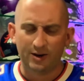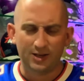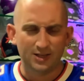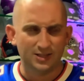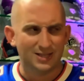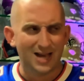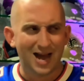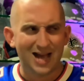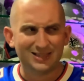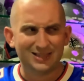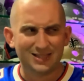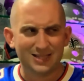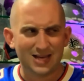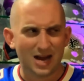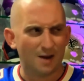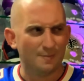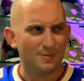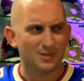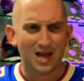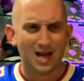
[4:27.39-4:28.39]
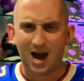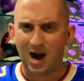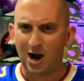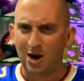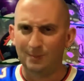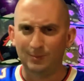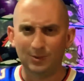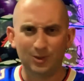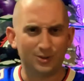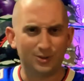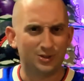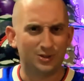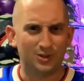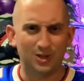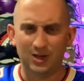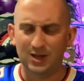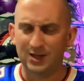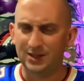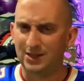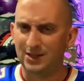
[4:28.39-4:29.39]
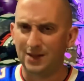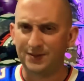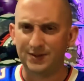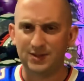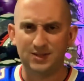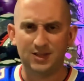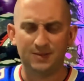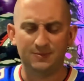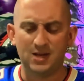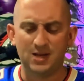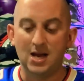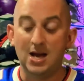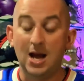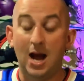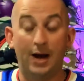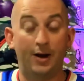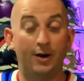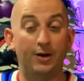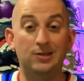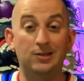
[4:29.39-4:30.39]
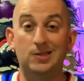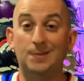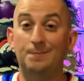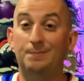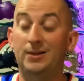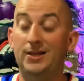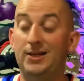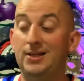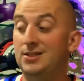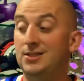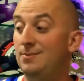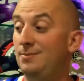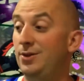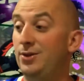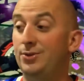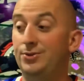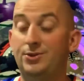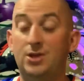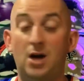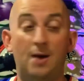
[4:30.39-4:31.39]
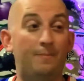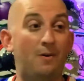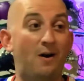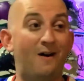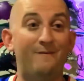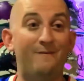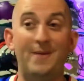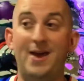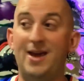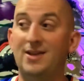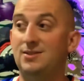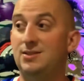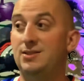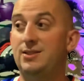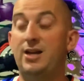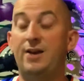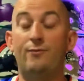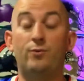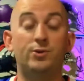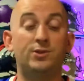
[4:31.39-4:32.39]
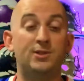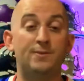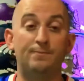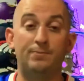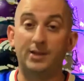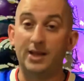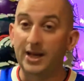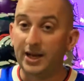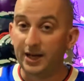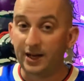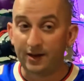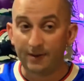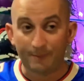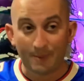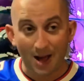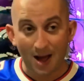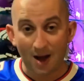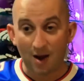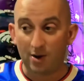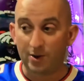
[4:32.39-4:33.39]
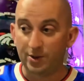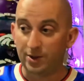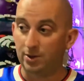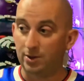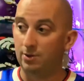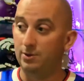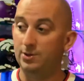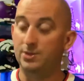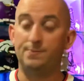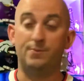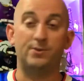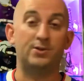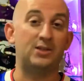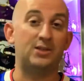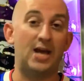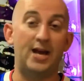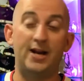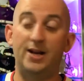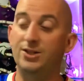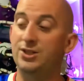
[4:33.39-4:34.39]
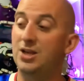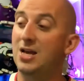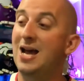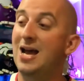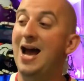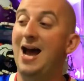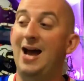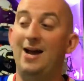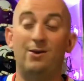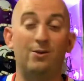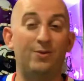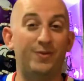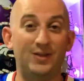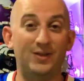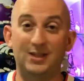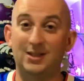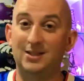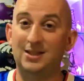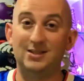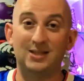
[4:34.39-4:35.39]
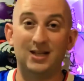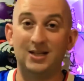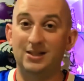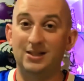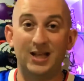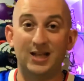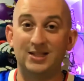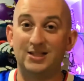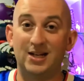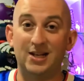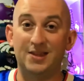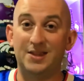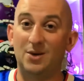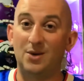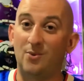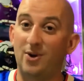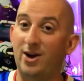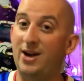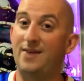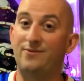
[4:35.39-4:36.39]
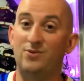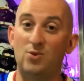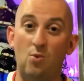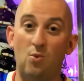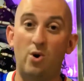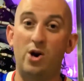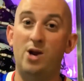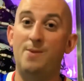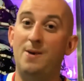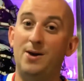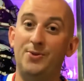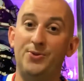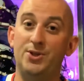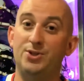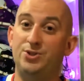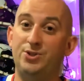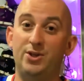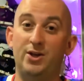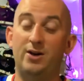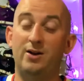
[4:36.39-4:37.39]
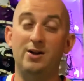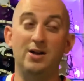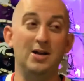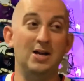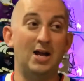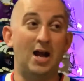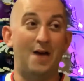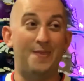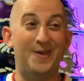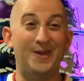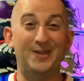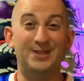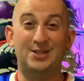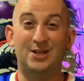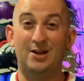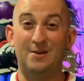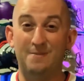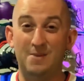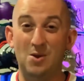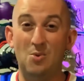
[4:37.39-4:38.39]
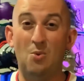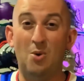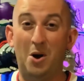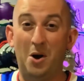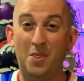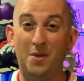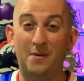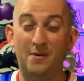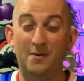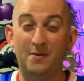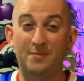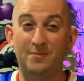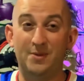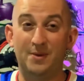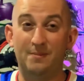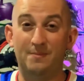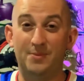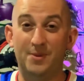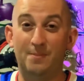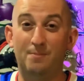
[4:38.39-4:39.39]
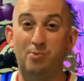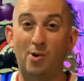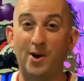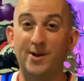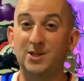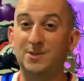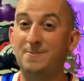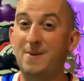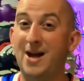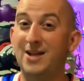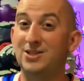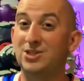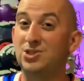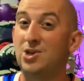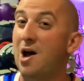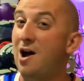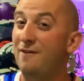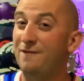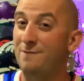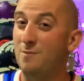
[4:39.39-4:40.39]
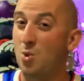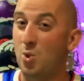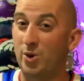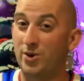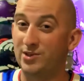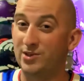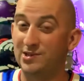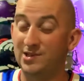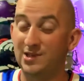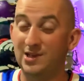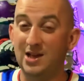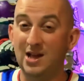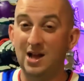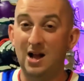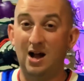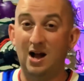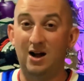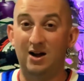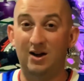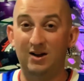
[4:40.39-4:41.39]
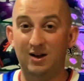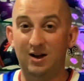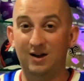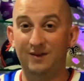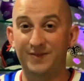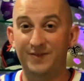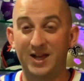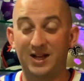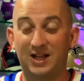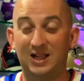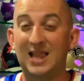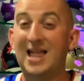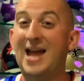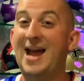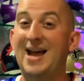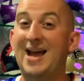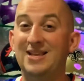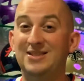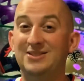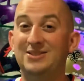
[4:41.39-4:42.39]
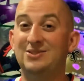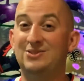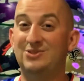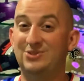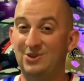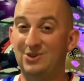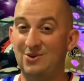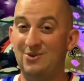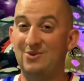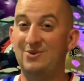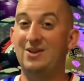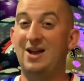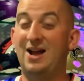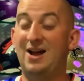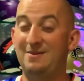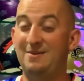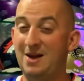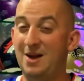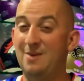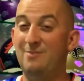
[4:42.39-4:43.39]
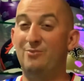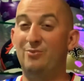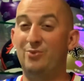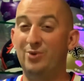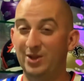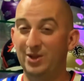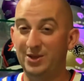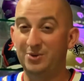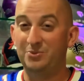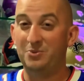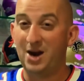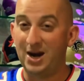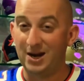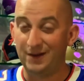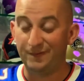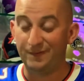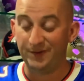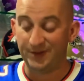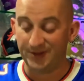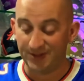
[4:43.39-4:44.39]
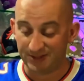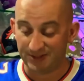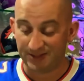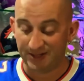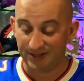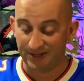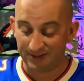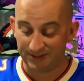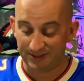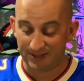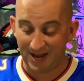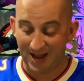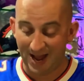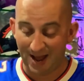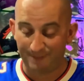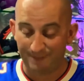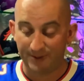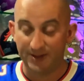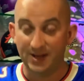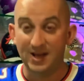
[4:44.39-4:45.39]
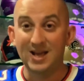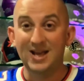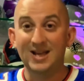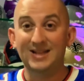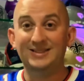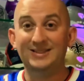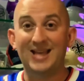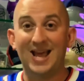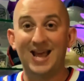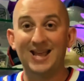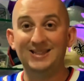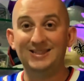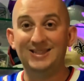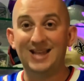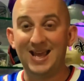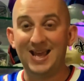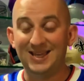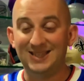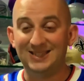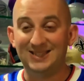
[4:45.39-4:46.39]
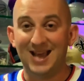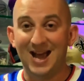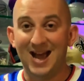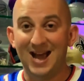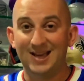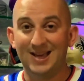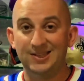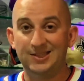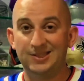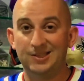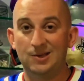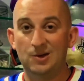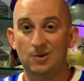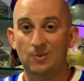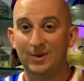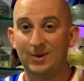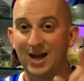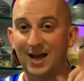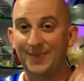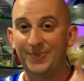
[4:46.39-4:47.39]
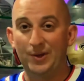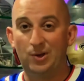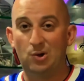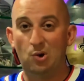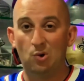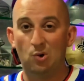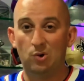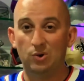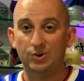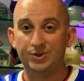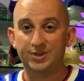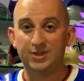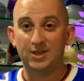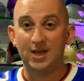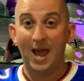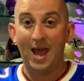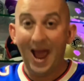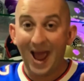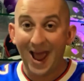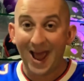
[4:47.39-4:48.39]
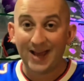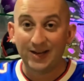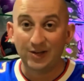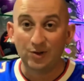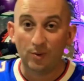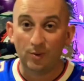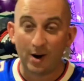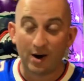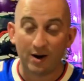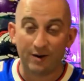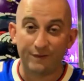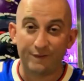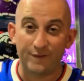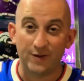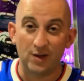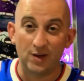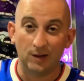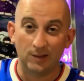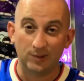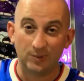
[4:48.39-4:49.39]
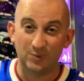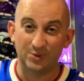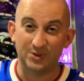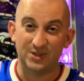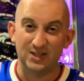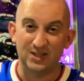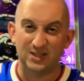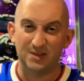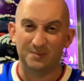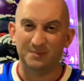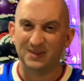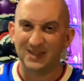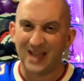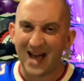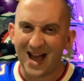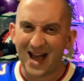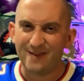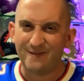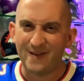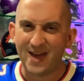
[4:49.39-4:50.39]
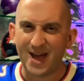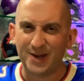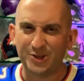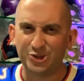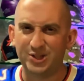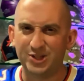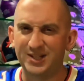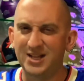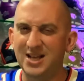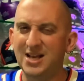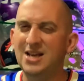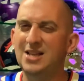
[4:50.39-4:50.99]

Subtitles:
He's got the arm. His arm looks good. I hear he's completing some little dump-off passes that everyone's complaining about, his percentage. I don't think that's anything we're going to have to worry about this year. I think he's going to be one of the bright spot sophomores of the class. So I'm really ready for this to happen. 10 days, guys. We got the Colts at Newera Field. We'll see some live action.